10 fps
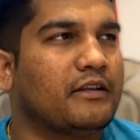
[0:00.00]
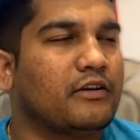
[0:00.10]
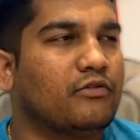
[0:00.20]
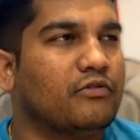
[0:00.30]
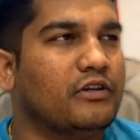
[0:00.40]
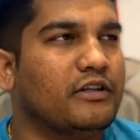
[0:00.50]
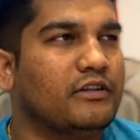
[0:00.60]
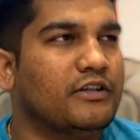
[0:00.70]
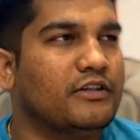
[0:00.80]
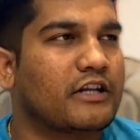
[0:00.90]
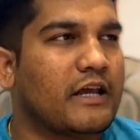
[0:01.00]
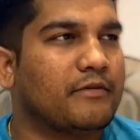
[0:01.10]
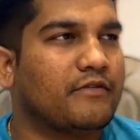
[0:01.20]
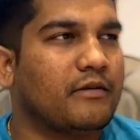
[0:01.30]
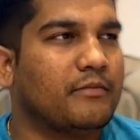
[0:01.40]
Rather than only these type
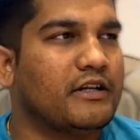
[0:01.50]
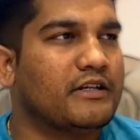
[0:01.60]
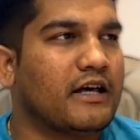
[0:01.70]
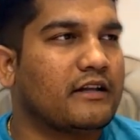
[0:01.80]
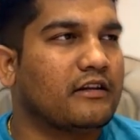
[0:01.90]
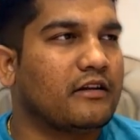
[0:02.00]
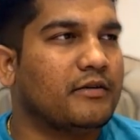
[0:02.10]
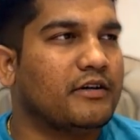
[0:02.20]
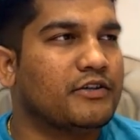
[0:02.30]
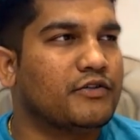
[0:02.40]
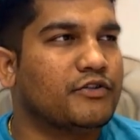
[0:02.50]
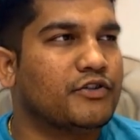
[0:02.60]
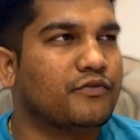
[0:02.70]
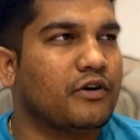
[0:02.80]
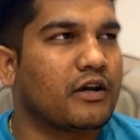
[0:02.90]
of remedies are the remedies
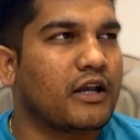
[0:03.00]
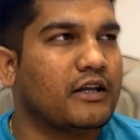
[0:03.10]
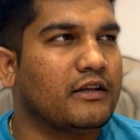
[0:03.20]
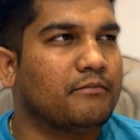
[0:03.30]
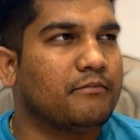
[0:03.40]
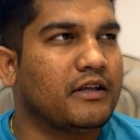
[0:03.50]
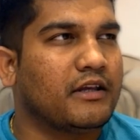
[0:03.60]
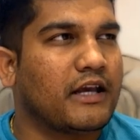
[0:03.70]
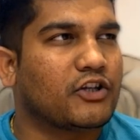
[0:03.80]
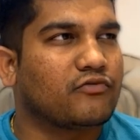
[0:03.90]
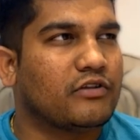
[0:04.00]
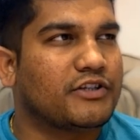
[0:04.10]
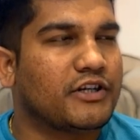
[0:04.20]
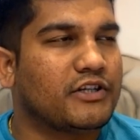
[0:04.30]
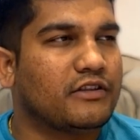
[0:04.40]
which work and bring actual
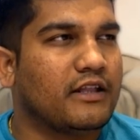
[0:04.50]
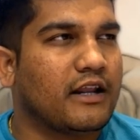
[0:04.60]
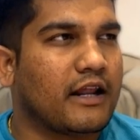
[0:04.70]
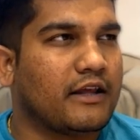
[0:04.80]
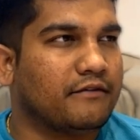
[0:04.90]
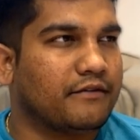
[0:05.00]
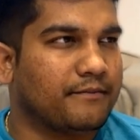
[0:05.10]
change in their life.